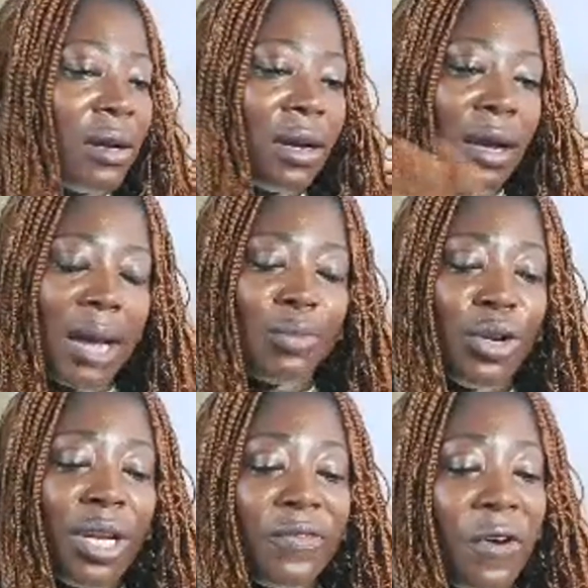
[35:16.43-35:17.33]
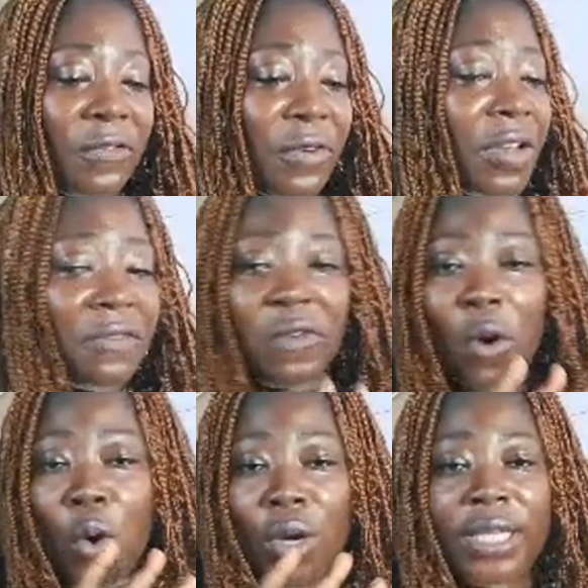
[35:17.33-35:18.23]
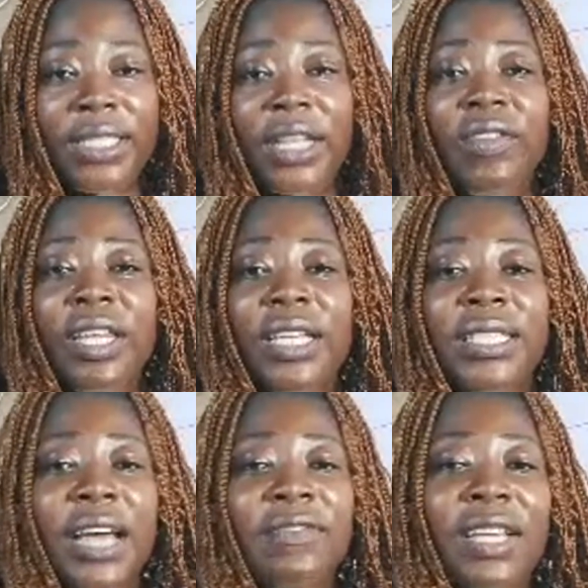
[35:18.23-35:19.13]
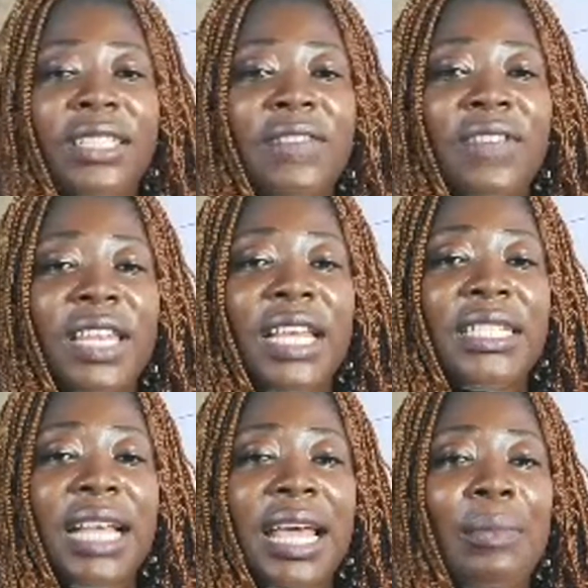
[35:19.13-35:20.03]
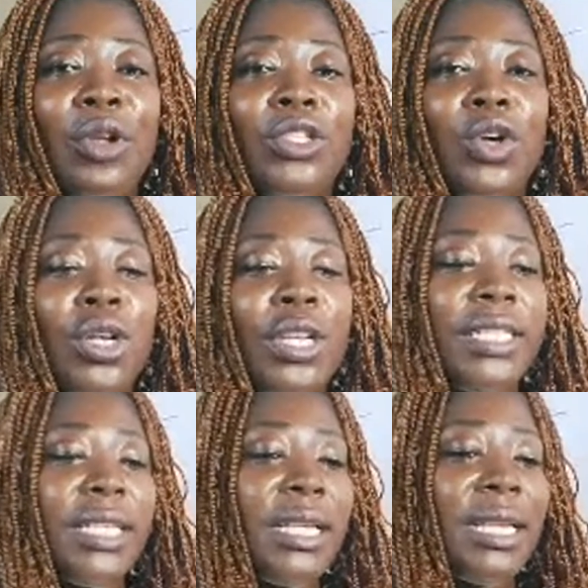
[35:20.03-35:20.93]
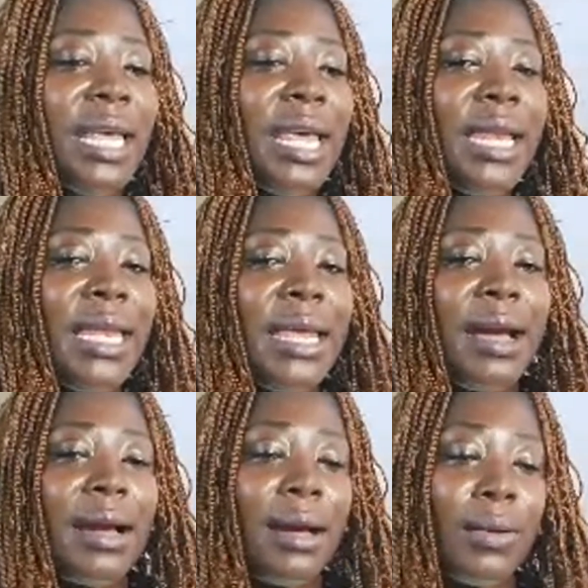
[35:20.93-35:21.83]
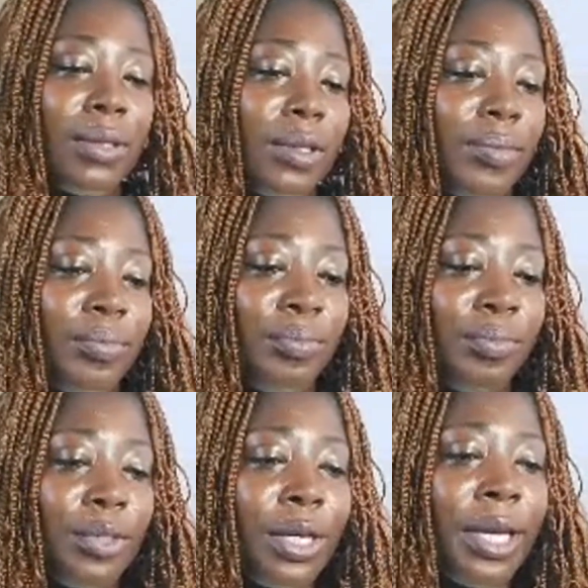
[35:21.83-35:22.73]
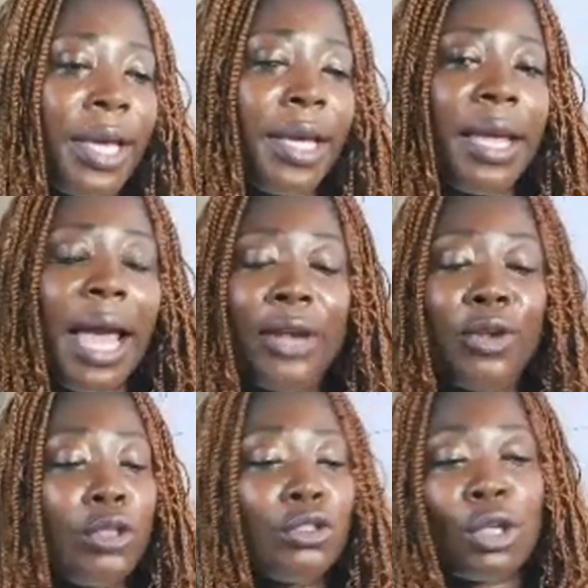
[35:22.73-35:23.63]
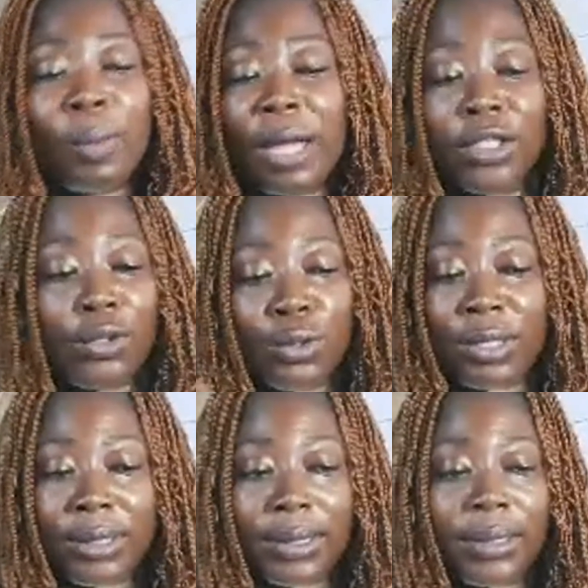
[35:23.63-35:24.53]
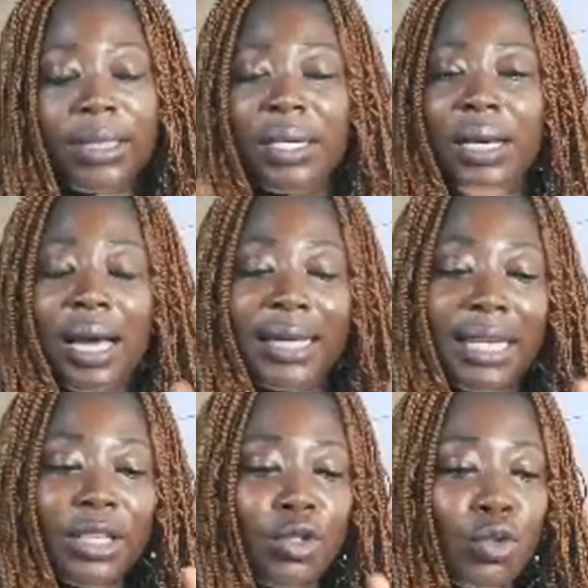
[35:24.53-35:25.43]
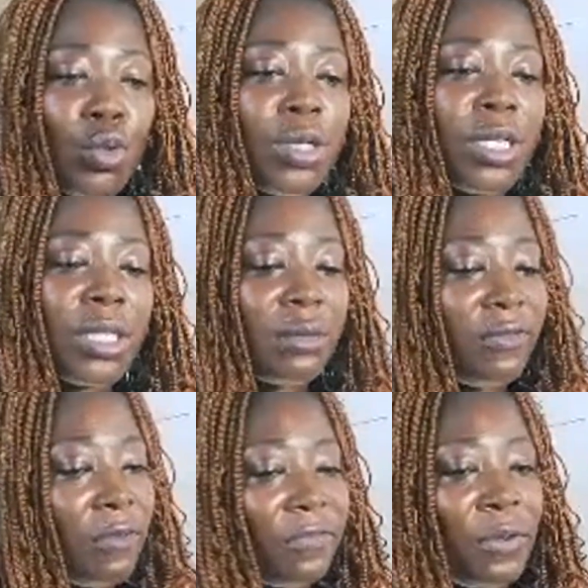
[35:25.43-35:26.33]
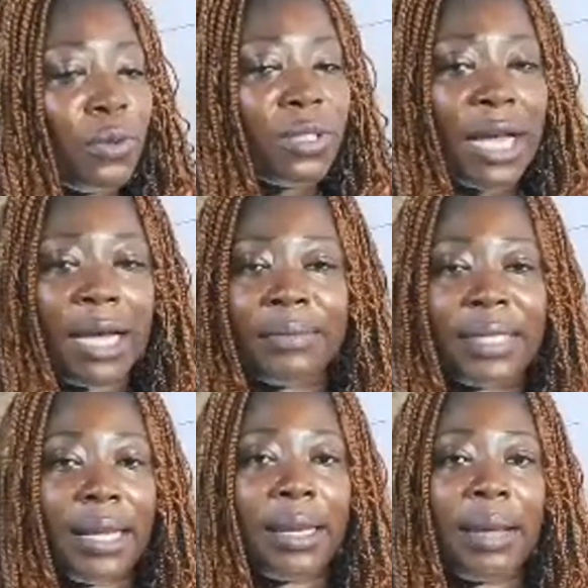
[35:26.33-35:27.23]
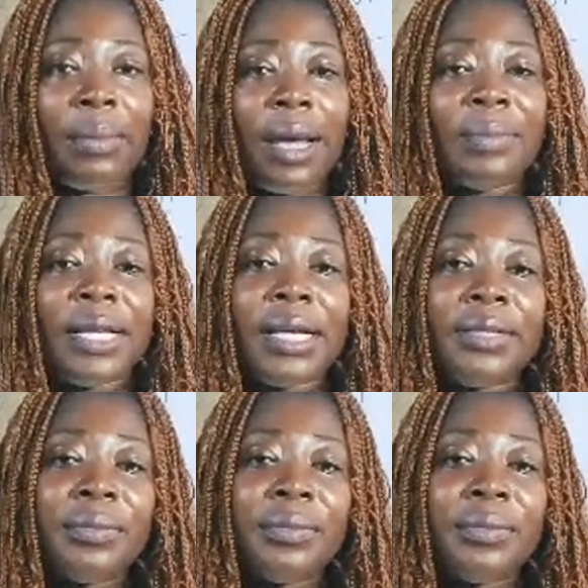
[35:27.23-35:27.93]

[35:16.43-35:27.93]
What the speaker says: I'm doing it for free for only 7 days. After 7 days, I am not auditing any account. Okay? I don't normally do this. I just do this for a few times and I'm done.